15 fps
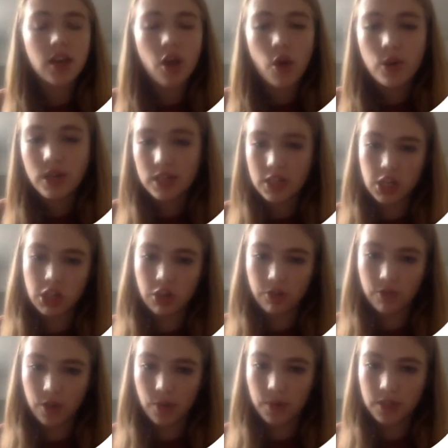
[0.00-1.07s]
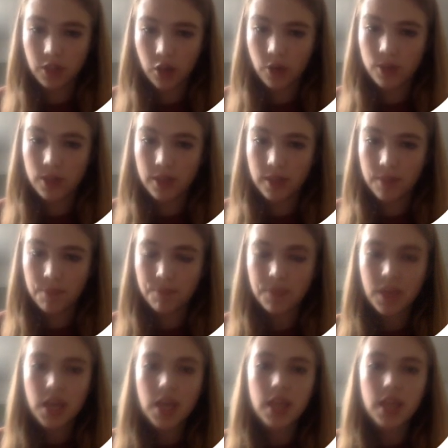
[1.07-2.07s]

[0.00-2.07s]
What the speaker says: only tissue fluid coated them.